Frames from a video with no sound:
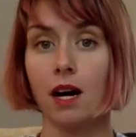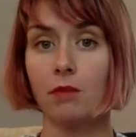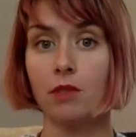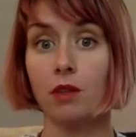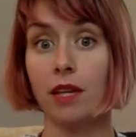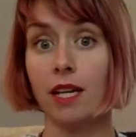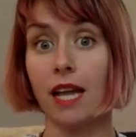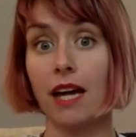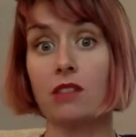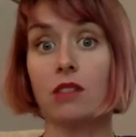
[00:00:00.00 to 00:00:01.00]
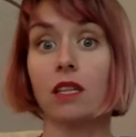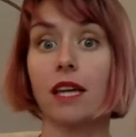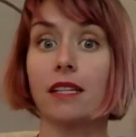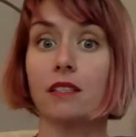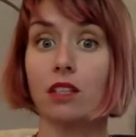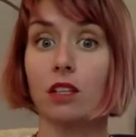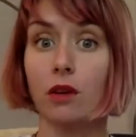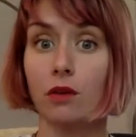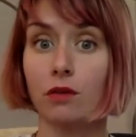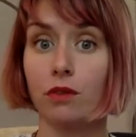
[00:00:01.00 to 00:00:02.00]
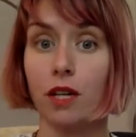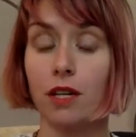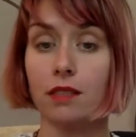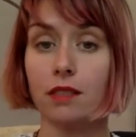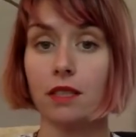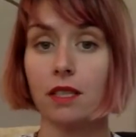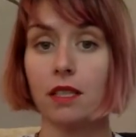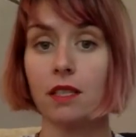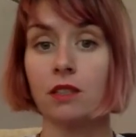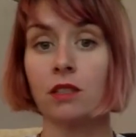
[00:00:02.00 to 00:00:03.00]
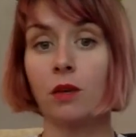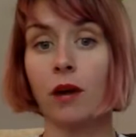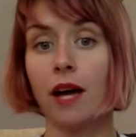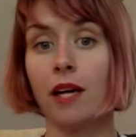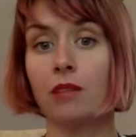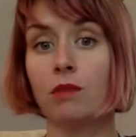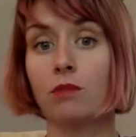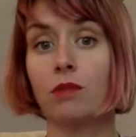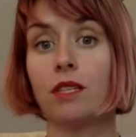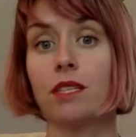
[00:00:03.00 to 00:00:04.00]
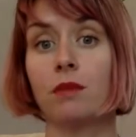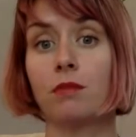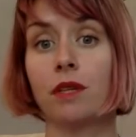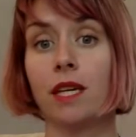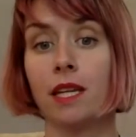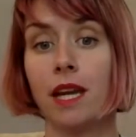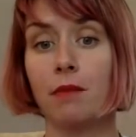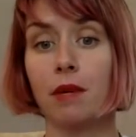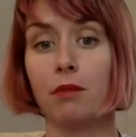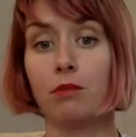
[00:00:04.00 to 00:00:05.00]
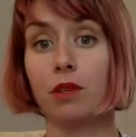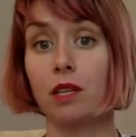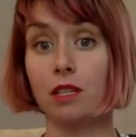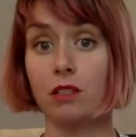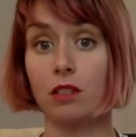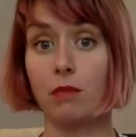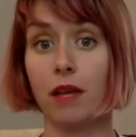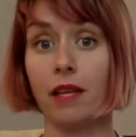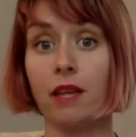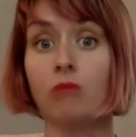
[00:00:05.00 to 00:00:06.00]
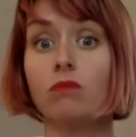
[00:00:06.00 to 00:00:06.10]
so that it actually lightens the load for us. So as we breathe deeply, and I mean breathe into the belly,